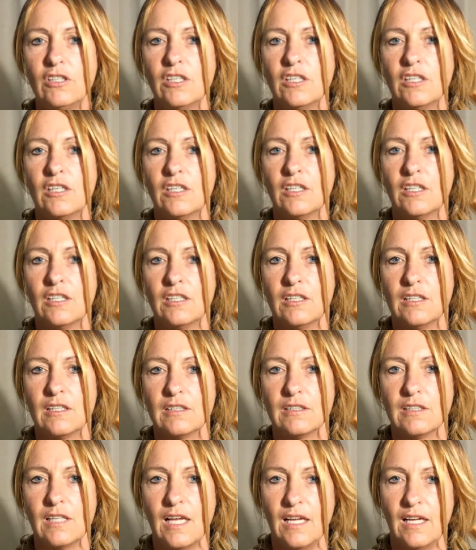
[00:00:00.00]

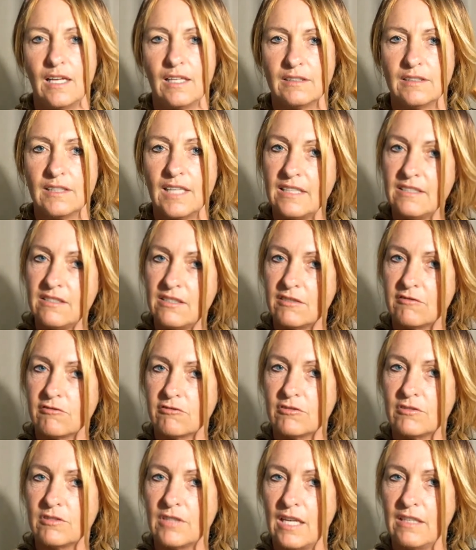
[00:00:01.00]
less
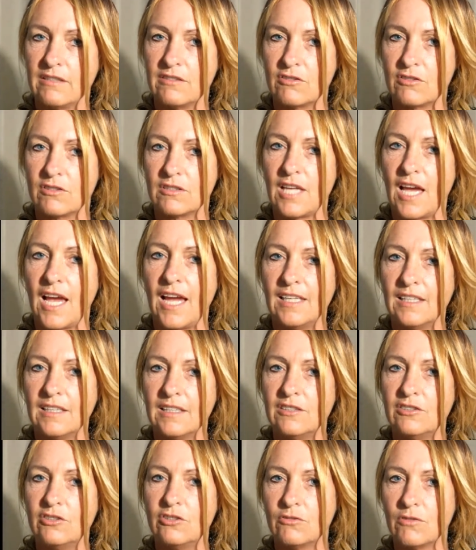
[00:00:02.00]
tightly
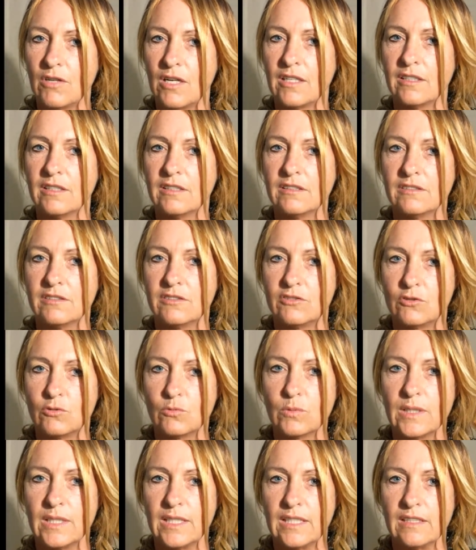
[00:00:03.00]
strung strings,
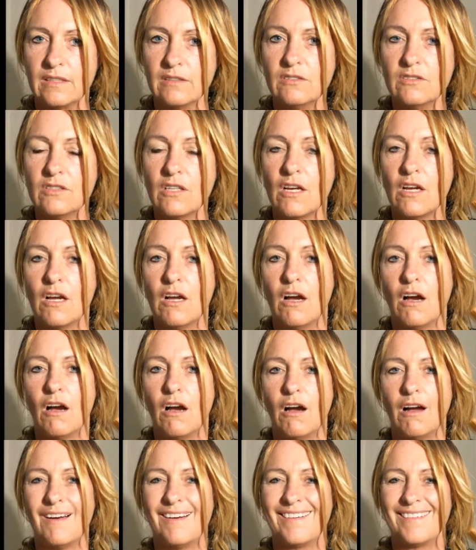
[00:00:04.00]
there's
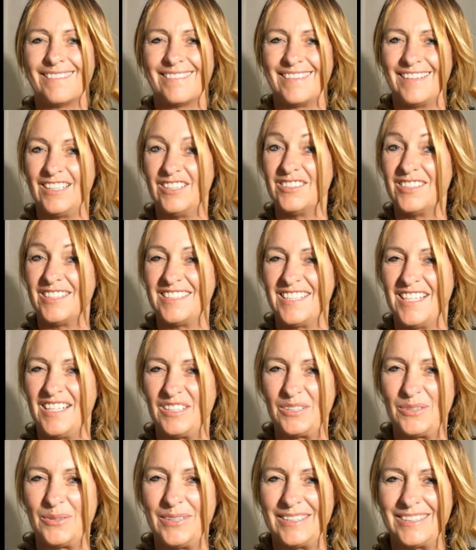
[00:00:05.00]
a tongue twister,
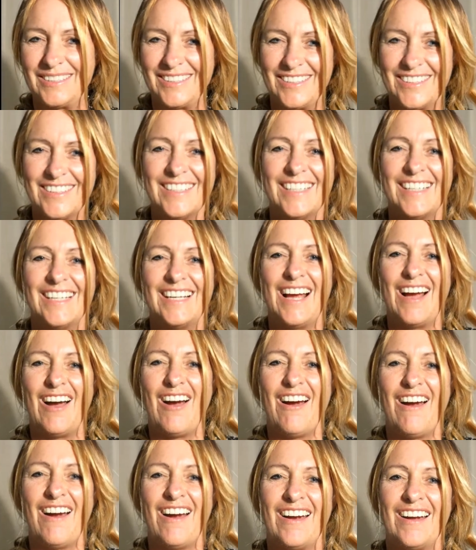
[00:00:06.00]
are
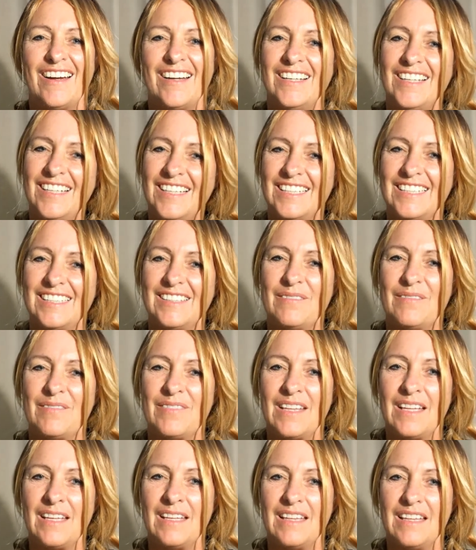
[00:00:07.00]

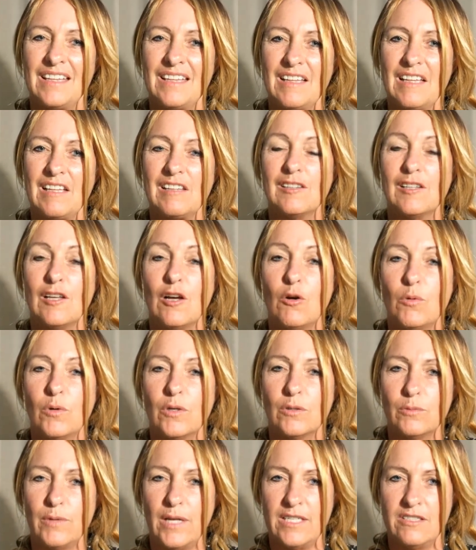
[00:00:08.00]
lower
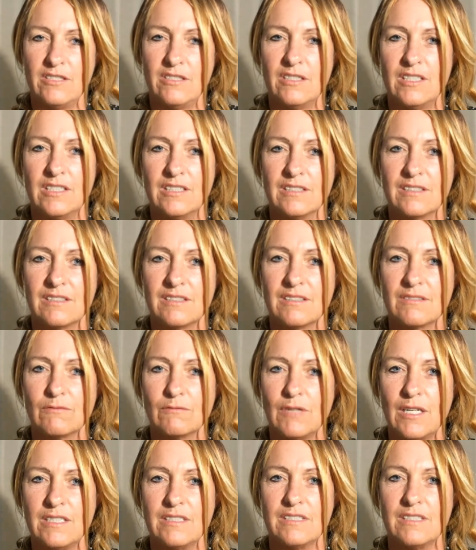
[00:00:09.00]
resonance.
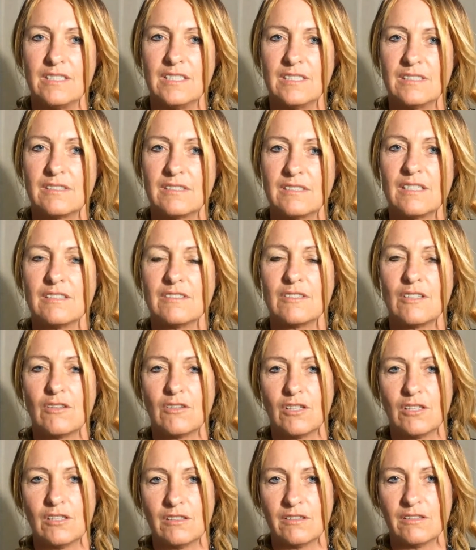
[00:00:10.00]
So they
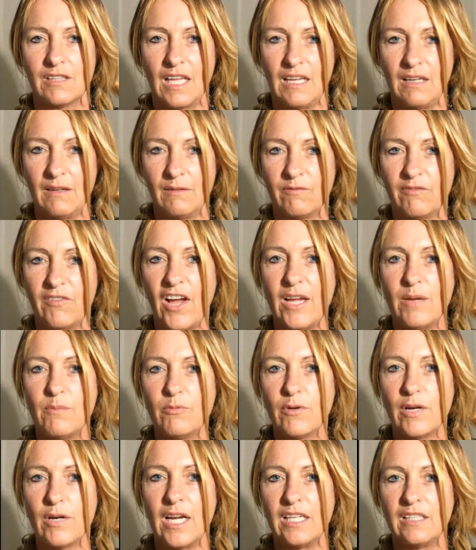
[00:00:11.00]
vibrate
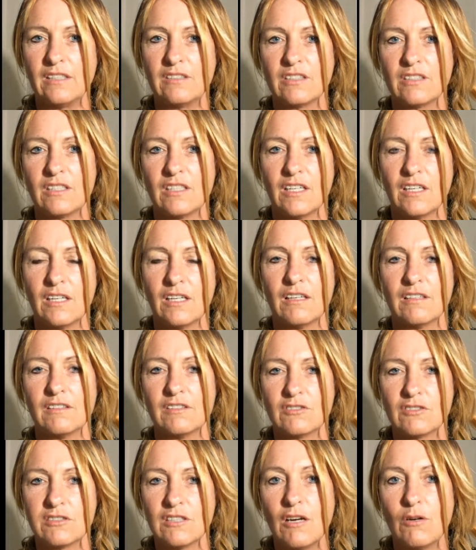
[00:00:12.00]
slower
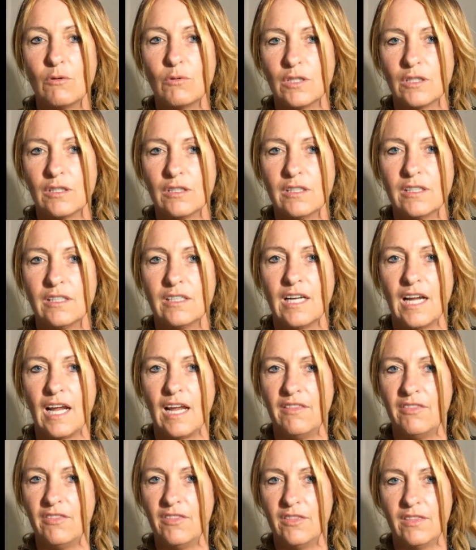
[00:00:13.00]
and
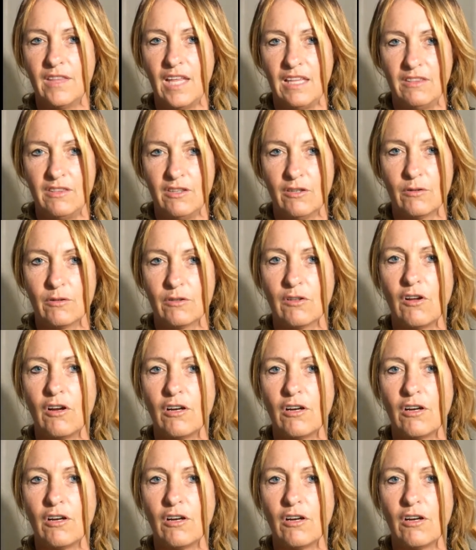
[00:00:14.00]
they're larger.